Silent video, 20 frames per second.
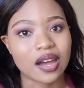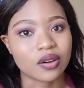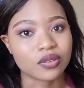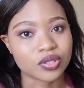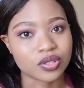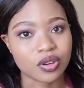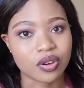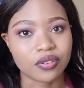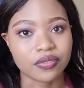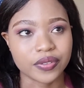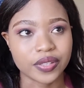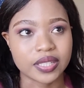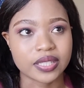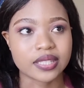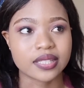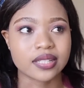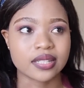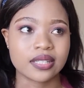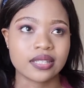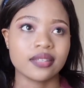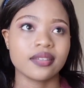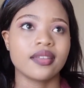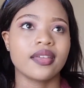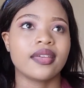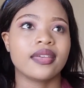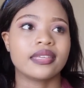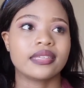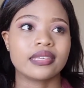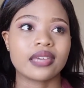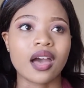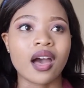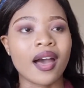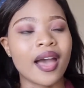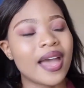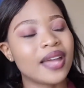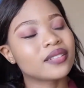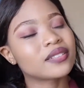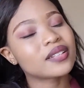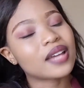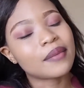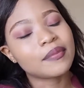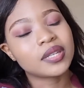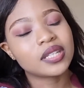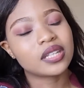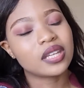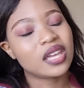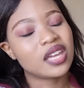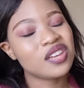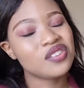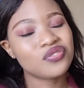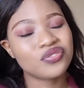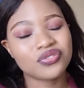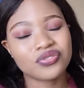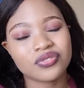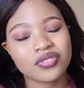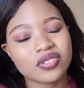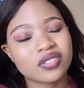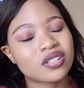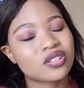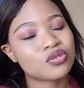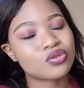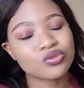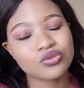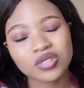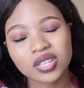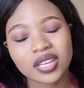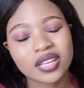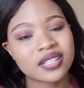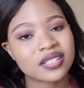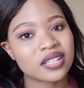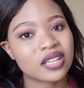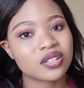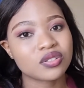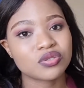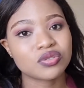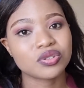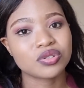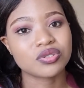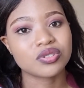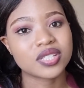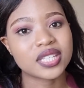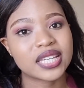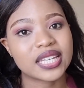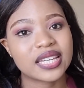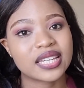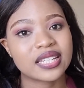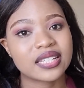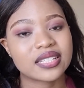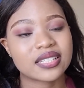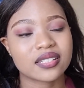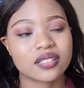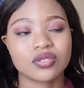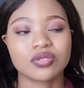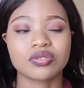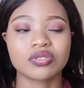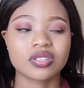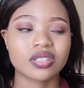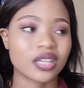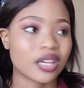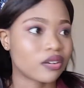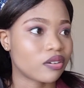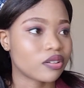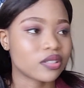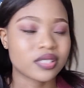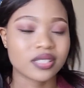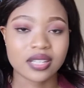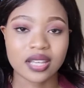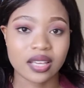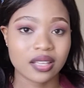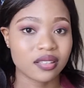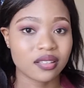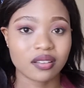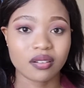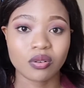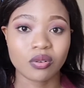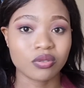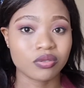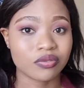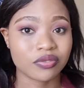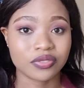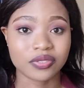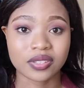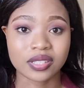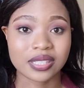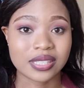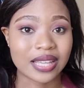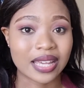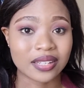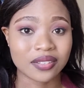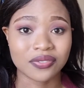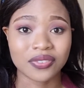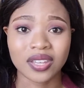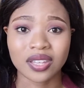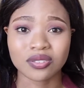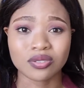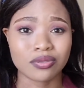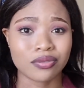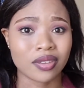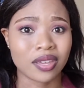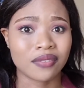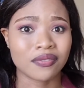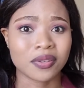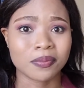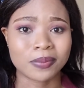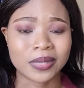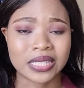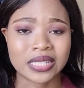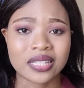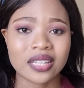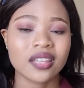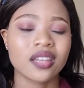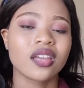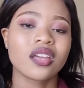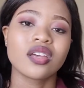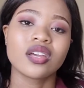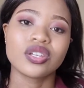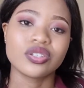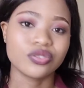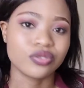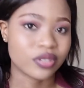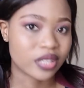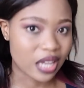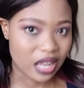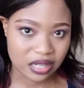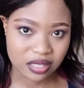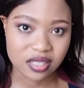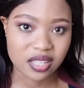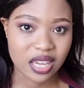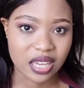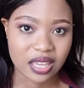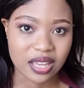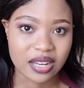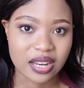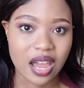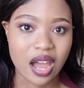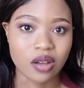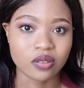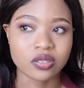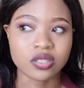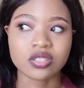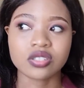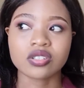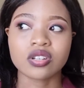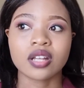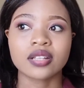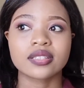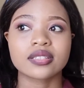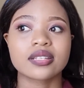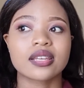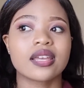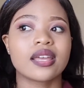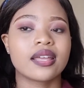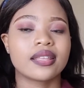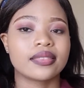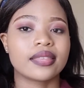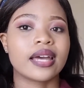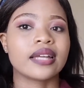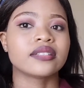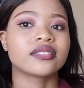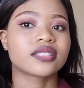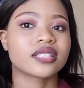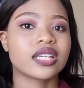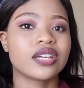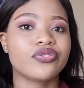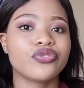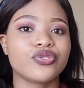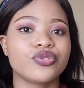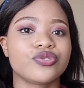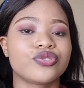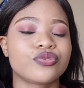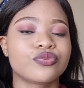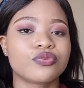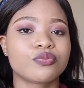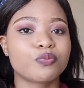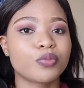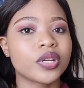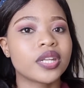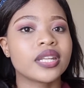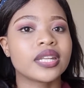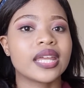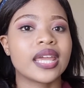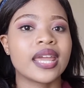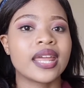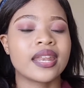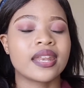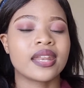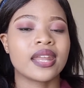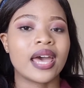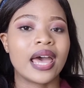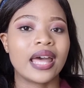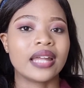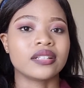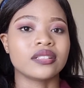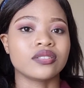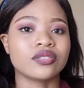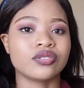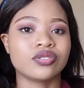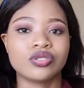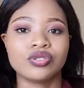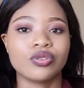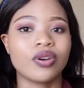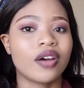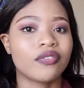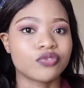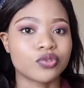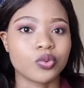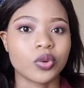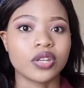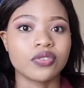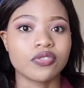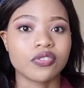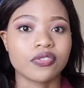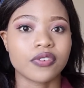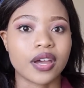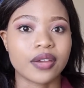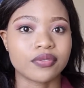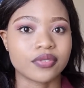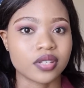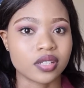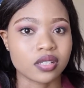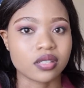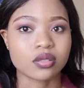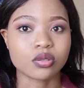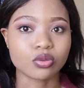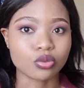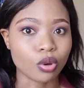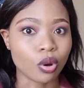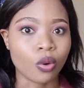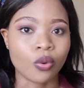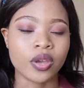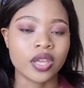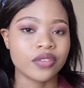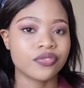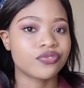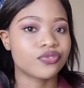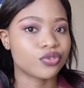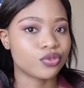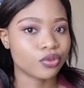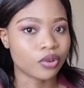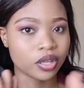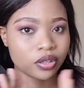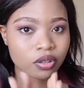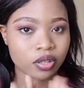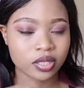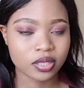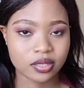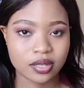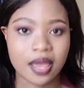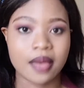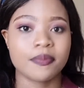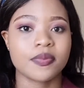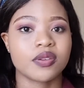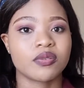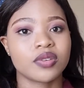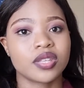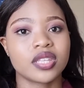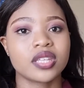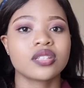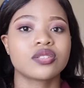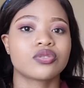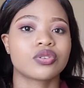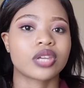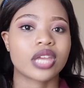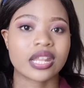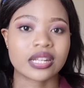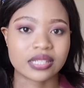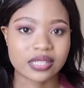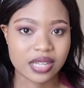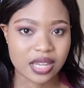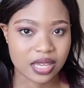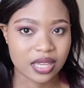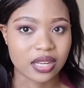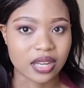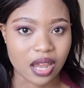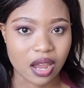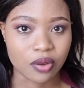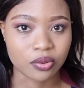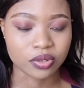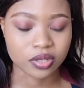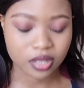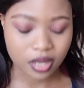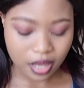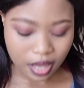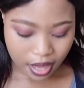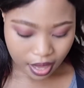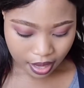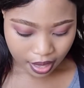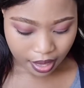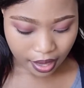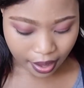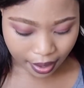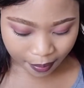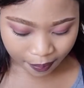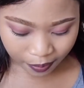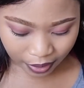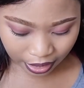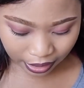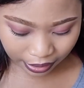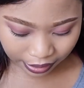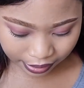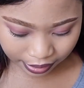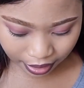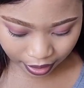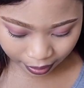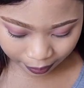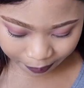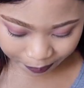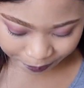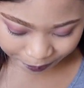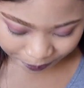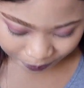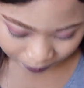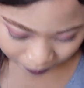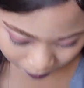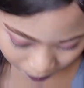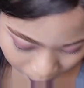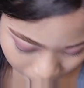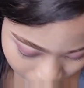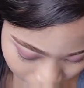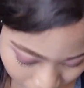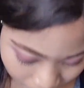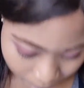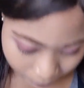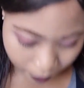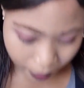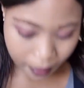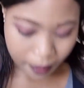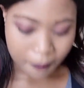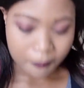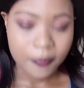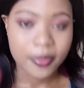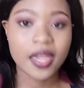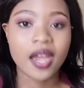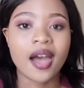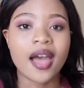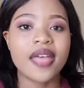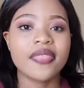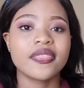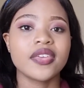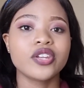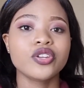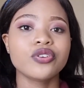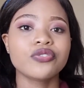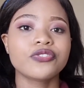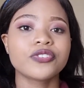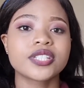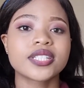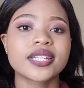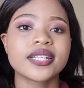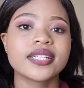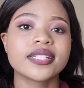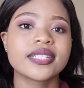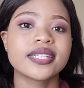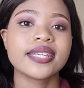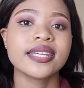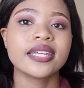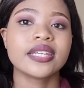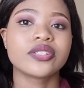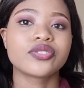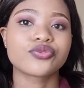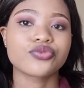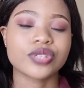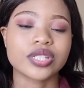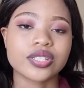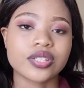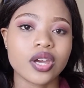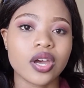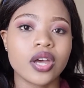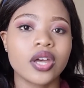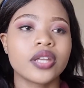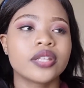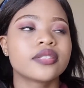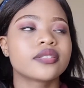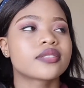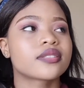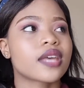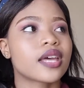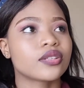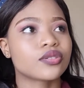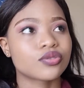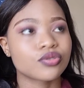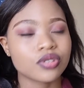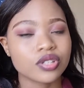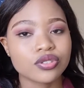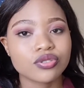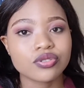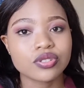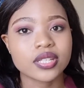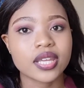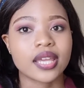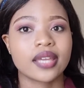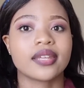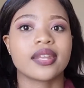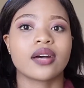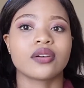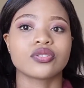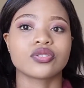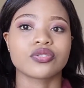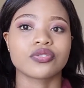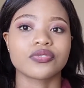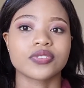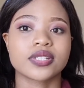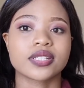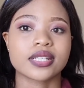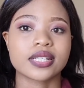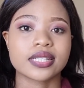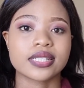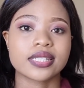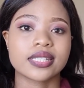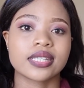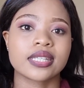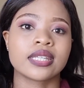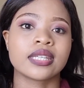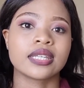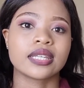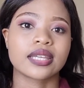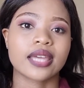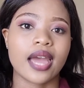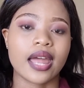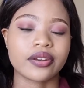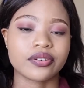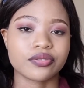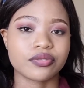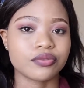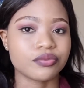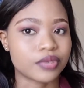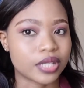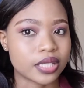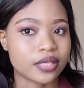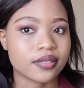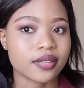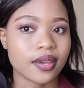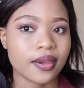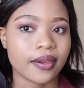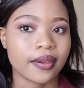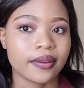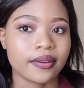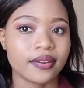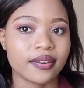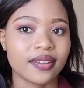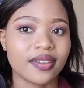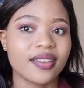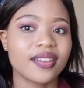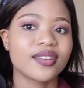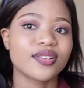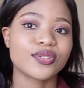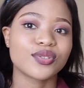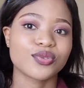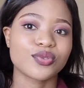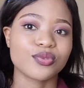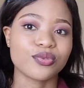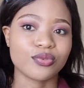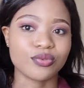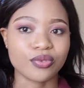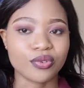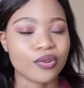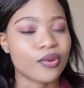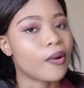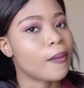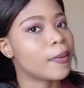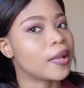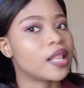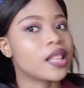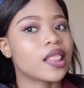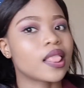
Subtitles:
out, obviously. Yeah, and I mean, if 2 years into using it you cannot take all of the side effects or the heavy bleeding, you can take it out. It's not that if you put it in and you have to wait for 5 years. No, if you are not happy with it, you can take it out anytime. Yeah, and then your fertility, it returns as soon as you take it out. Your fertility can return to normal.